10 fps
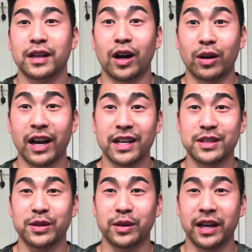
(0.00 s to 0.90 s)
Alright,
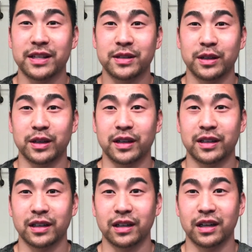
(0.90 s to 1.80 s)
so that took
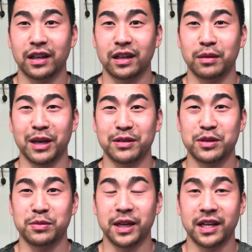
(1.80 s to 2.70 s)
about
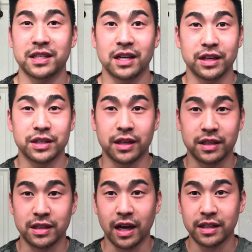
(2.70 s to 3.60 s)
2 minutes. I just cut the
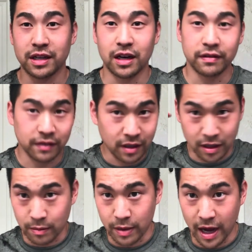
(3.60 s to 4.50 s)
sides off,
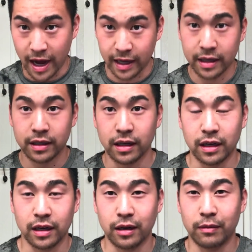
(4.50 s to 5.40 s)
cut the back.
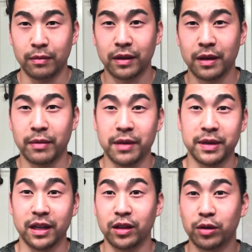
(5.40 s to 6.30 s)
It might
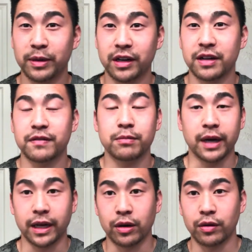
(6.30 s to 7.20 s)
be a little bit uneven,
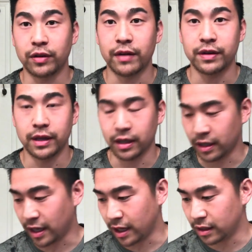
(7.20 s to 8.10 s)
but I go over everything
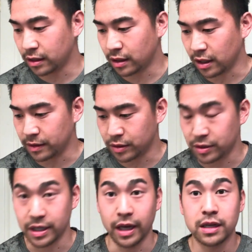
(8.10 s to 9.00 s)
again
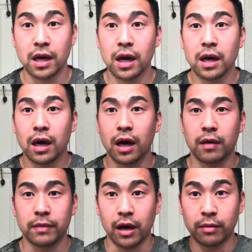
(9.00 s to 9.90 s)
towards the end.
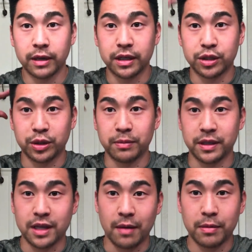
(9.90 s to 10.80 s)
Now I'm gonna trim
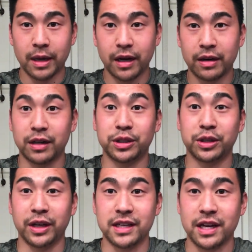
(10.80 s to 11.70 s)
the top of my hair, and I'll show
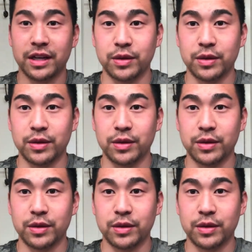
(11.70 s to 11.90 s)
you guys how to